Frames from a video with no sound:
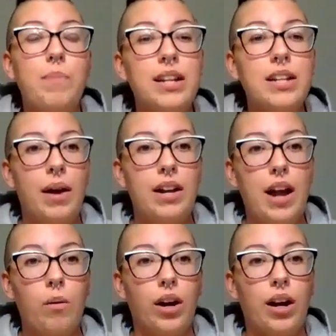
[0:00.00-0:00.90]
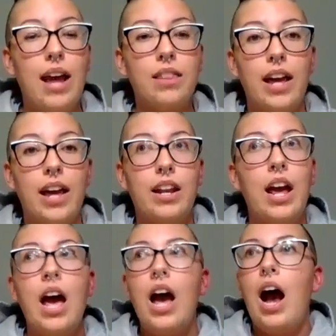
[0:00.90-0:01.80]
And so it expanded my
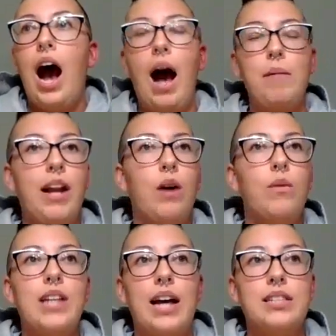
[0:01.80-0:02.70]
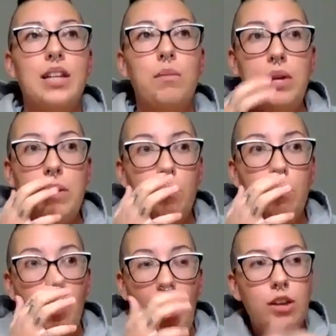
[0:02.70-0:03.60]
network. And then, I mean,
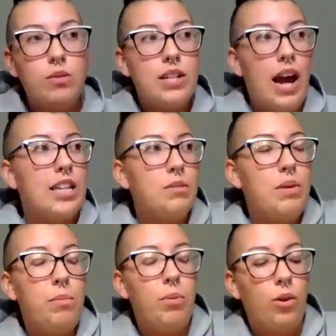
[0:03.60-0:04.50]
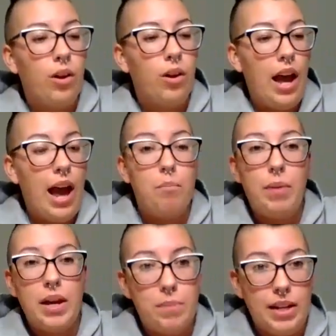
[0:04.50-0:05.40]
I was asking people, I used to
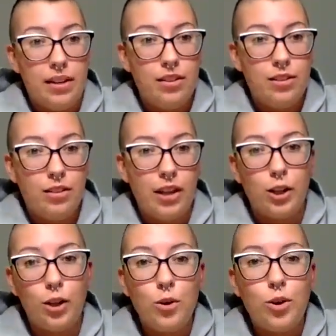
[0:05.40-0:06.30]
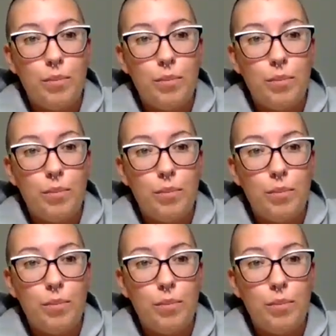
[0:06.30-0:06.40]
ask people at Big